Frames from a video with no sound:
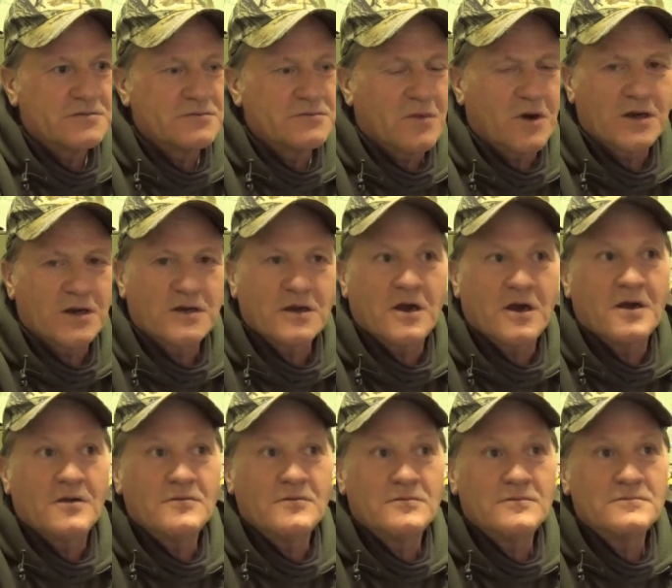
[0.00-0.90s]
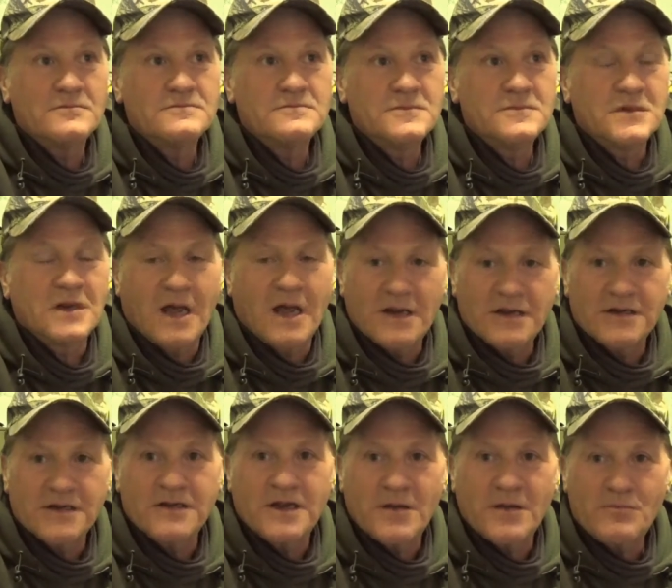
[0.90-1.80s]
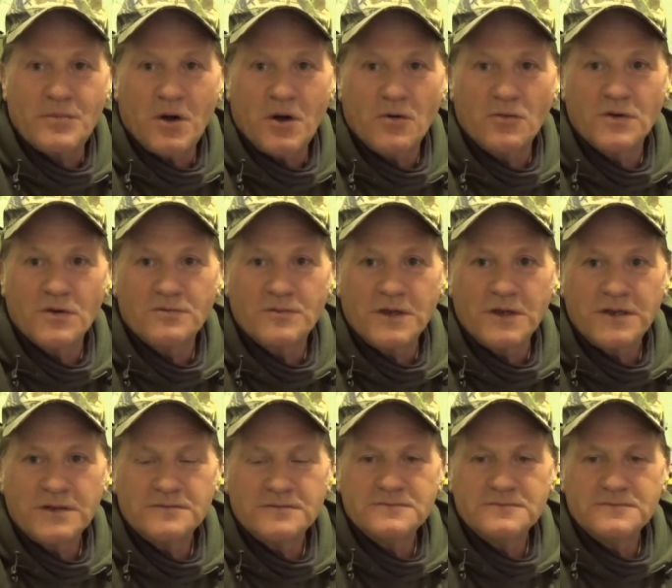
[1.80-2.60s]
my landing net pole with me,